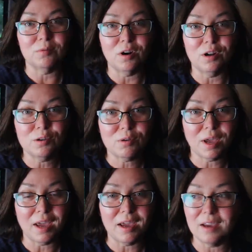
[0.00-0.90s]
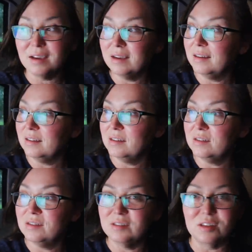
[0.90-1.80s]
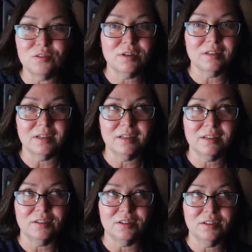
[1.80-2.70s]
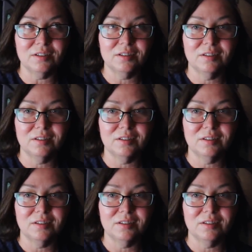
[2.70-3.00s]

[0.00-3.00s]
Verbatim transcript: We're all okay. It's thundering and lightning. Can you hear it?